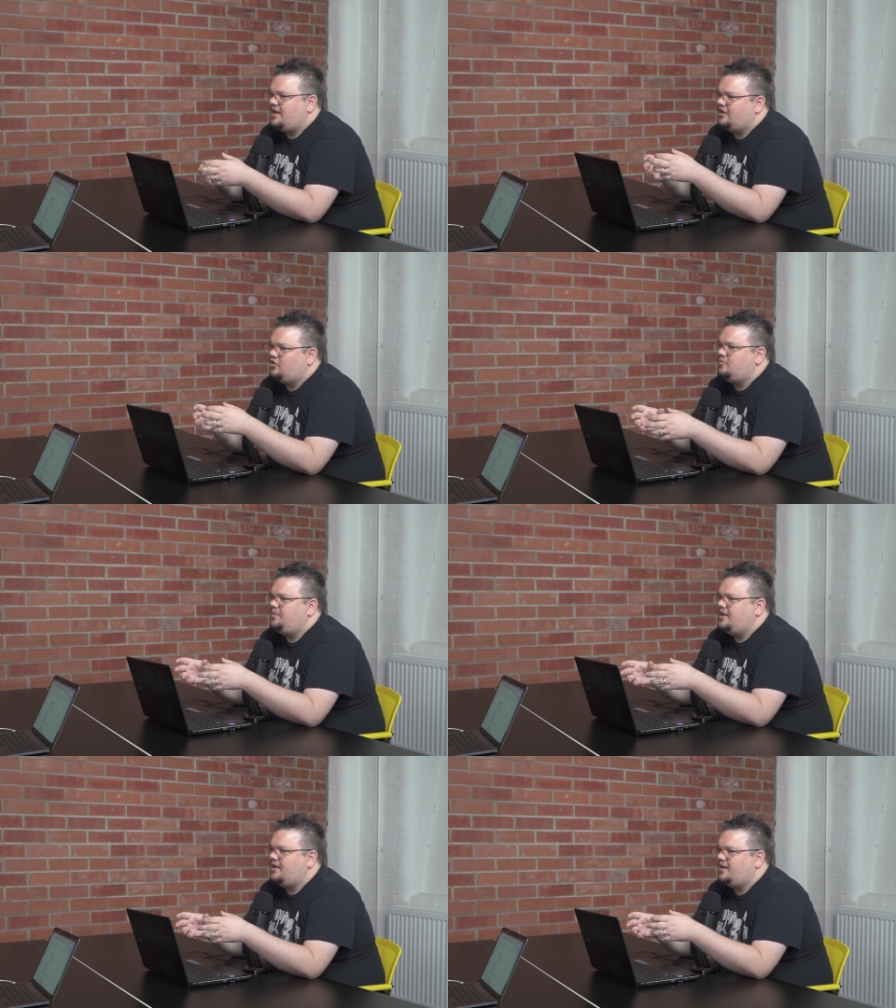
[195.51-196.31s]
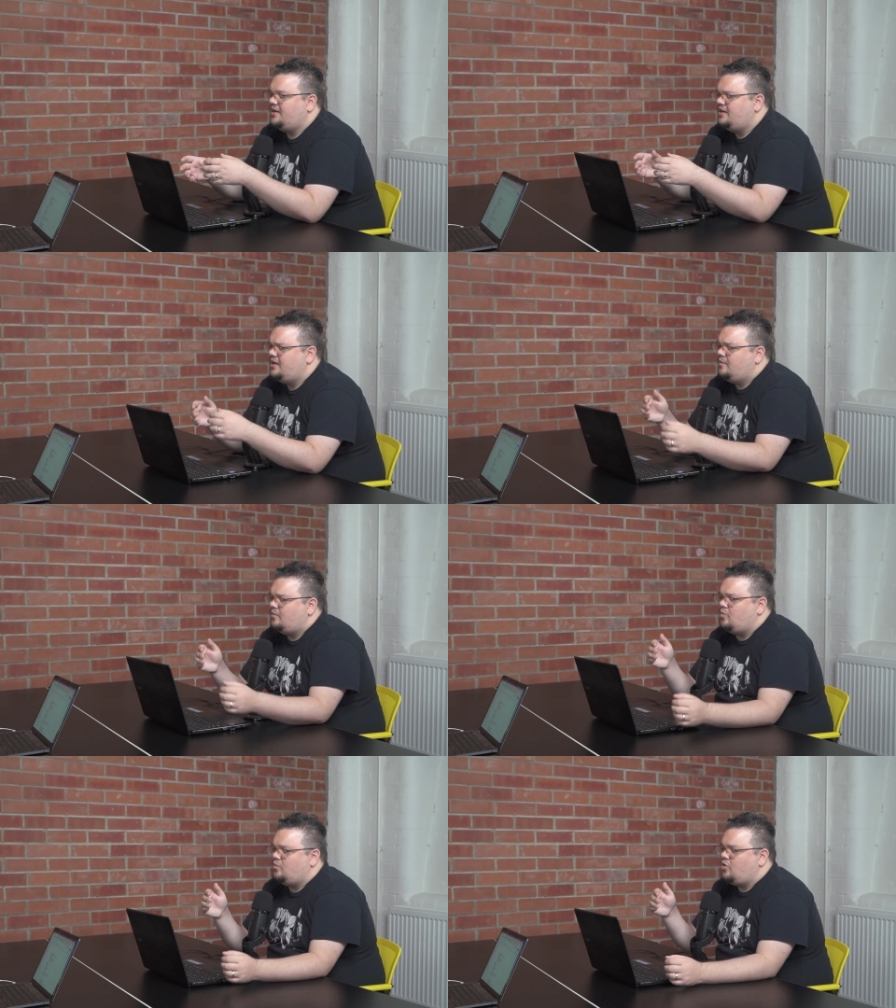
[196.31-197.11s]
It could be well,
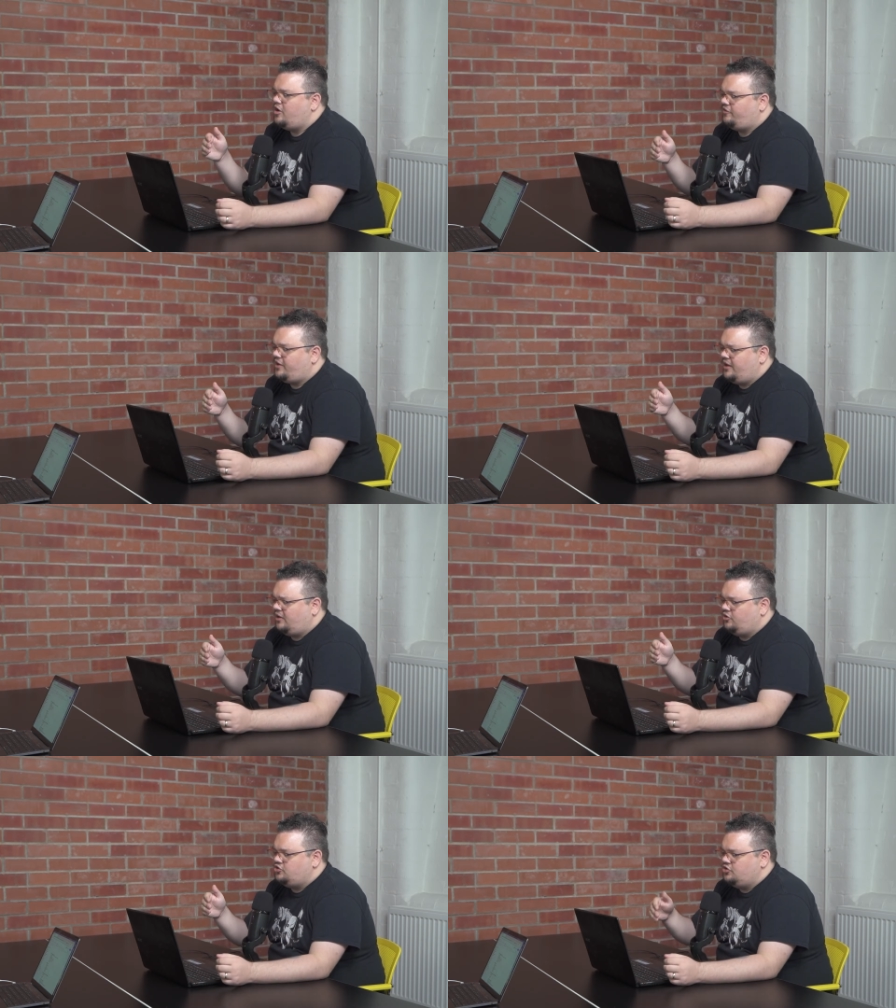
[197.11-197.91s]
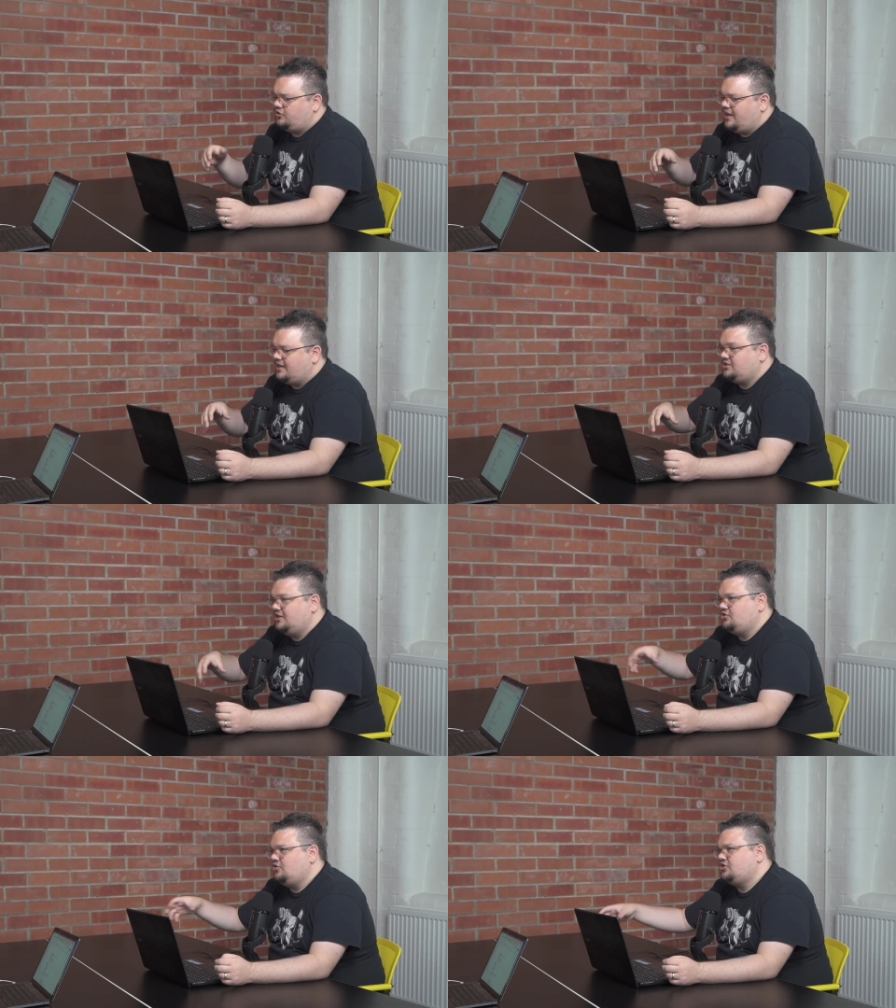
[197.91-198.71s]
what if I allowed you to
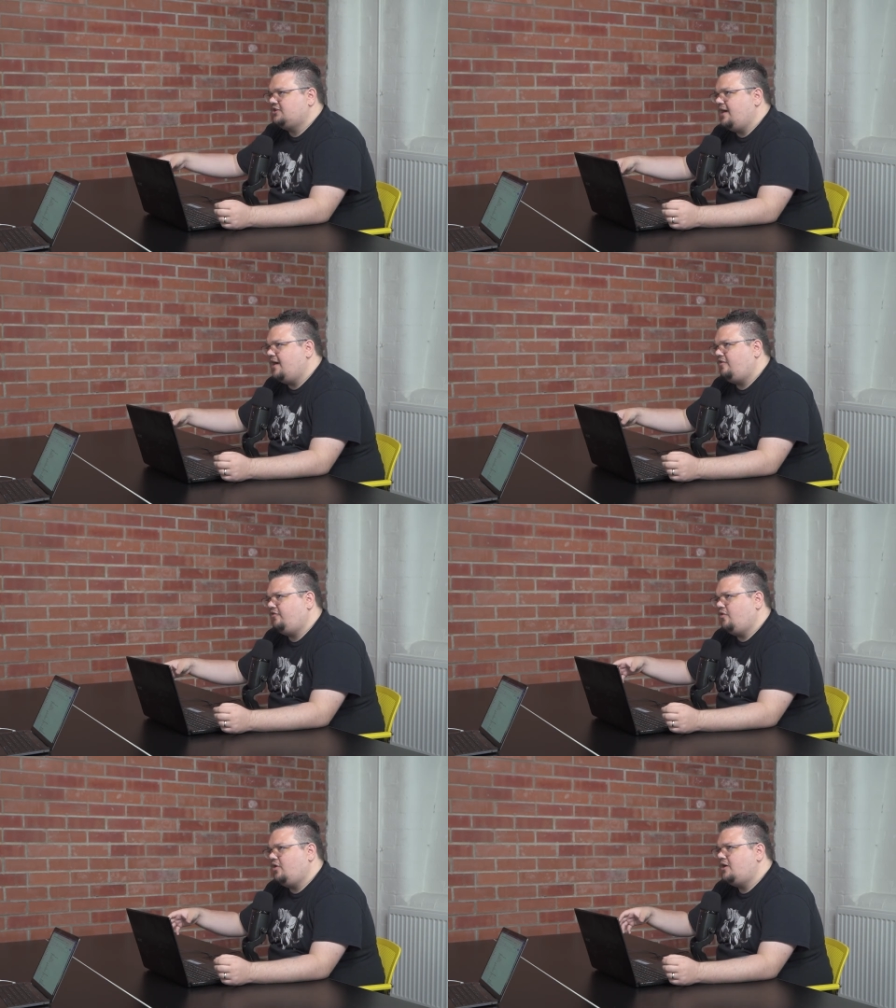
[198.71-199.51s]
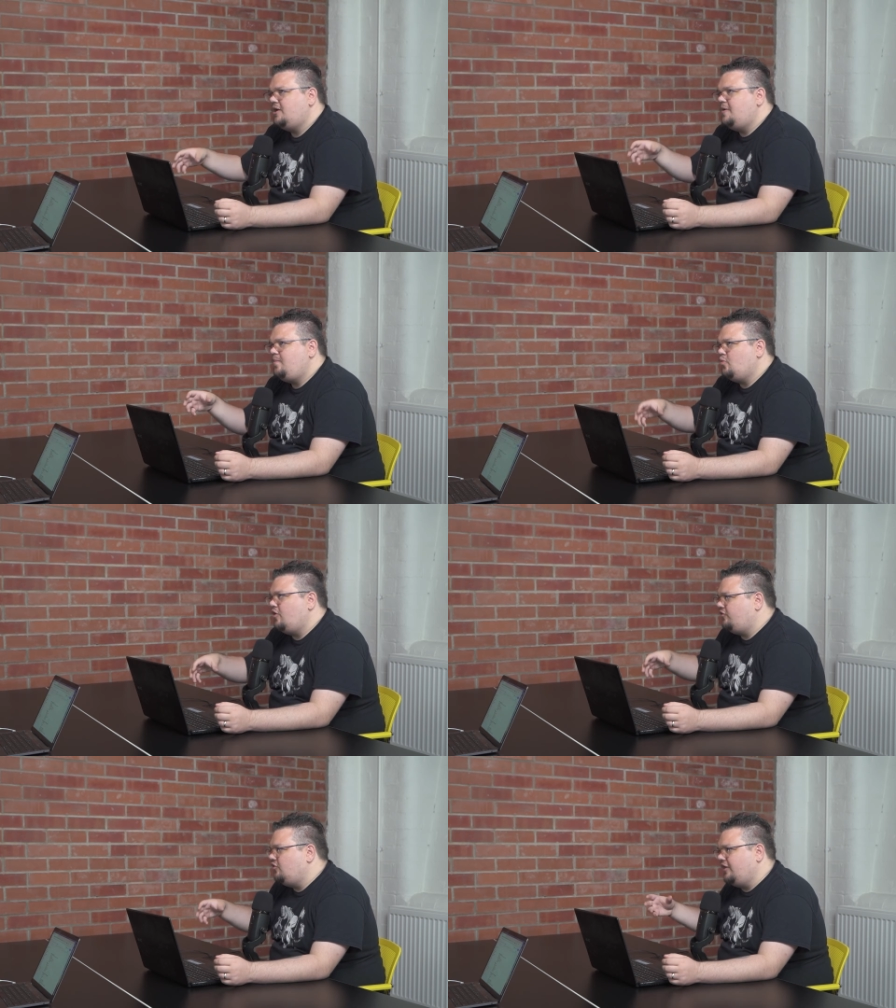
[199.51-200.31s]
access our staff, or
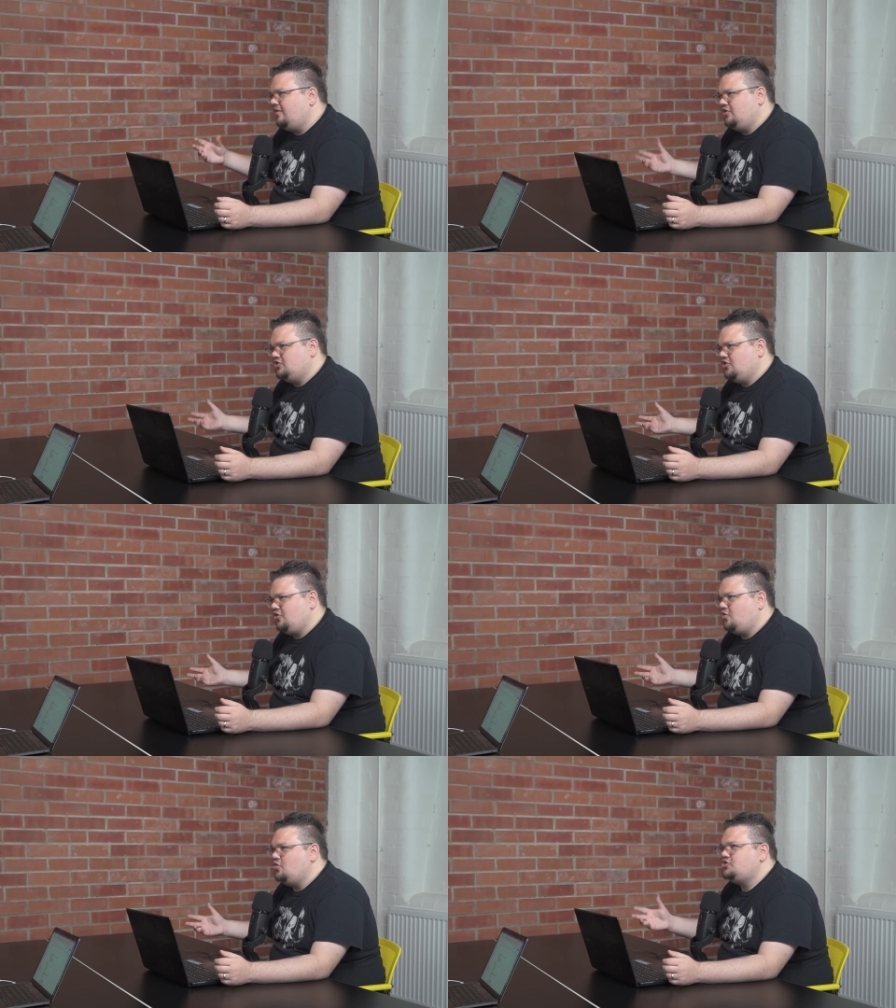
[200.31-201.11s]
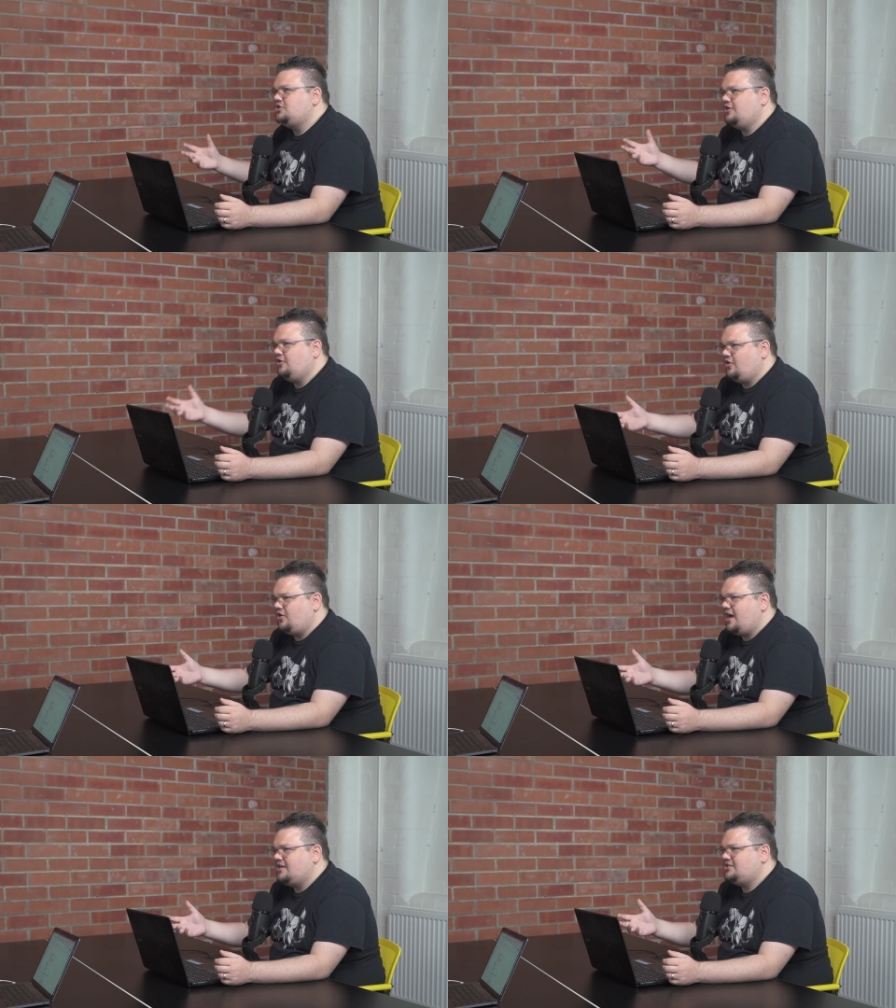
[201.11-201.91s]
what if you leveraged our hosting or
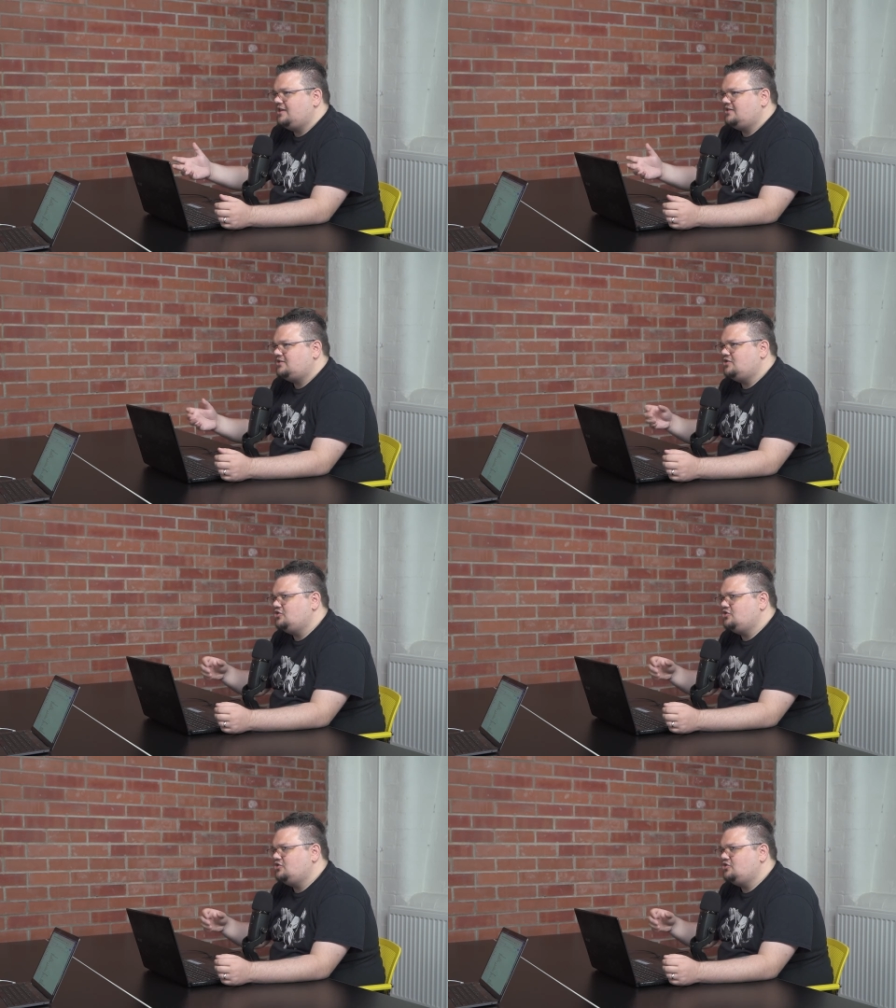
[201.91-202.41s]
our assets?